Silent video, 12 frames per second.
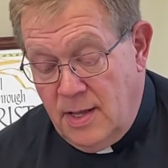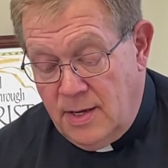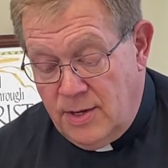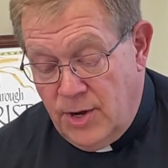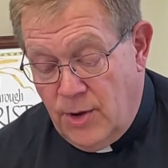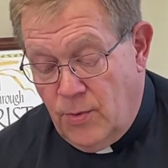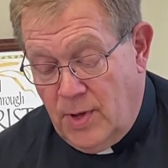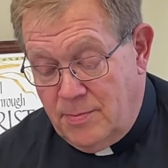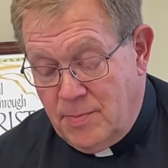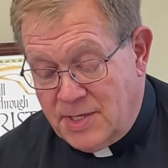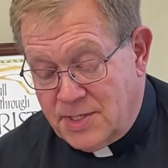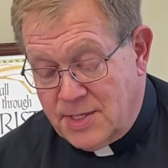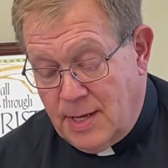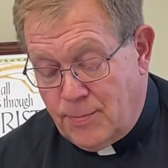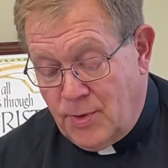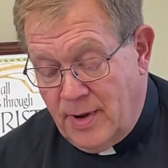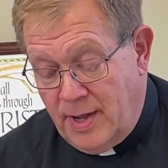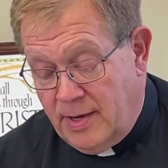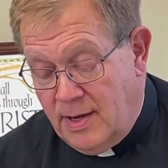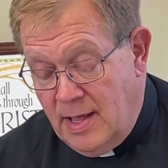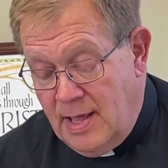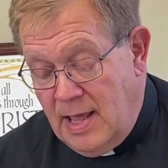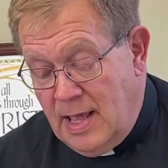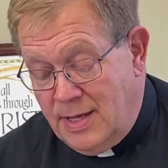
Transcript: No one must separate. Yeah.